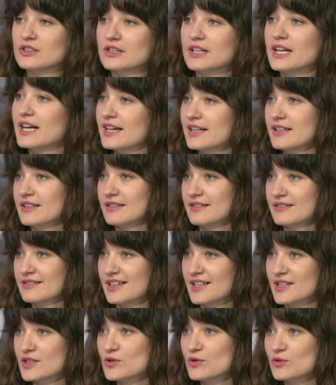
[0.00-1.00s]
line
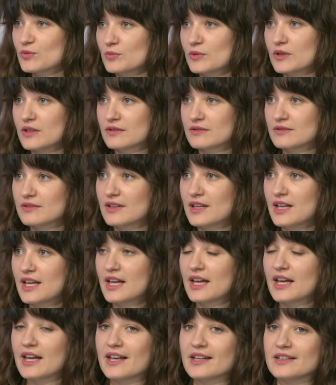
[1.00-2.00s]
as to me.
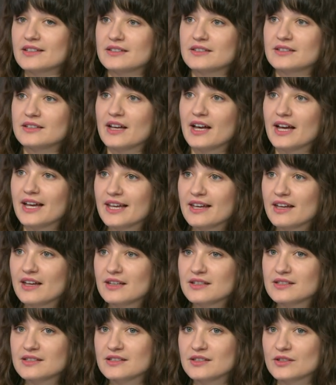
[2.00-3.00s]
And I
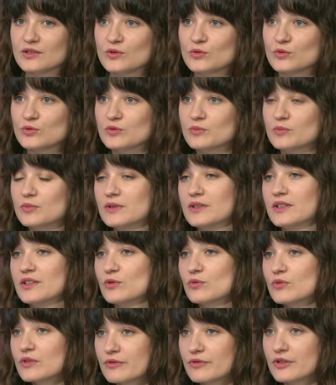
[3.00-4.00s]
guess it could be
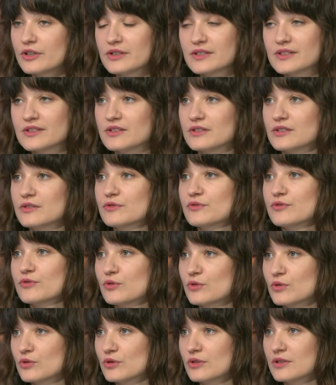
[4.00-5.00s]
universal
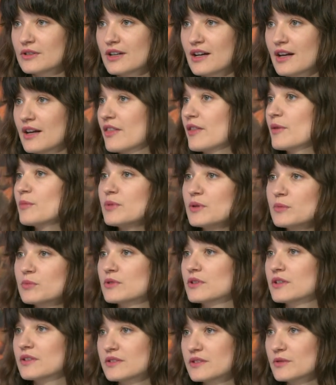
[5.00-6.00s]
for other
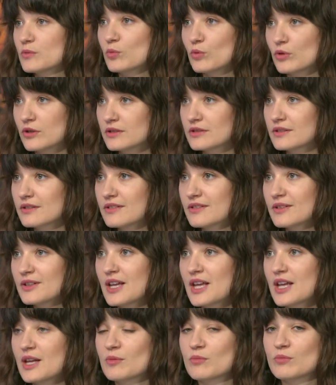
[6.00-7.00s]
people in the world
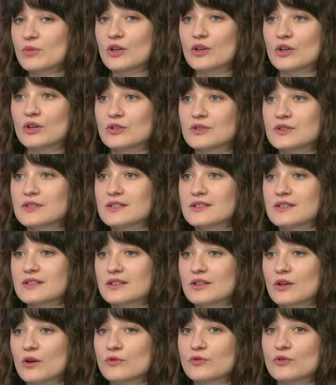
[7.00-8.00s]
because
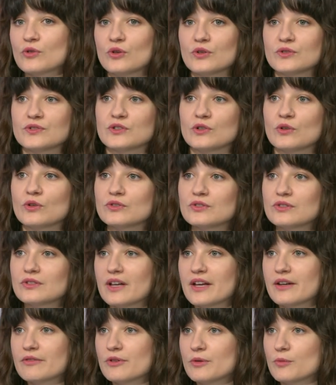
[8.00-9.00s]
uh, of course not
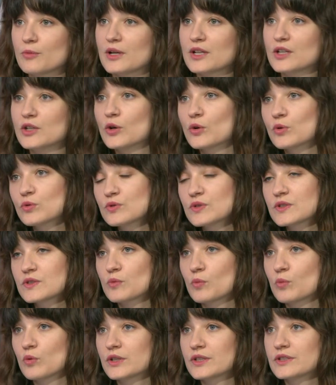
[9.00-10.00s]
everyone knows
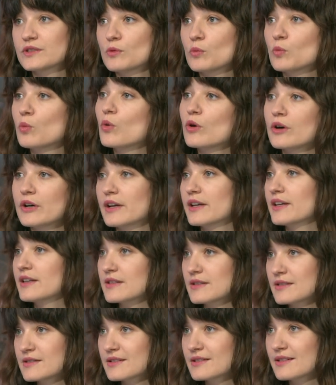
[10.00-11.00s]
what war
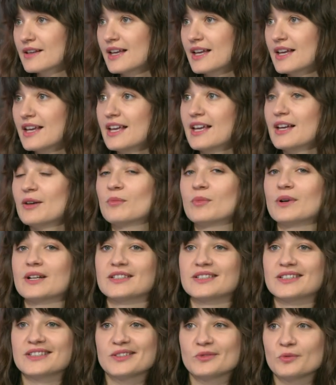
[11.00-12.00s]
is mm.
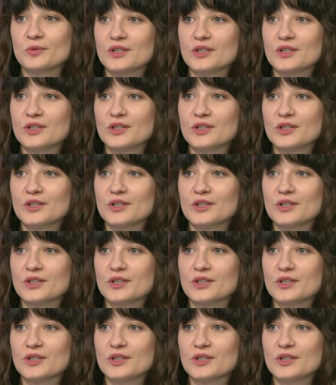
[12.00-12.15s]
but we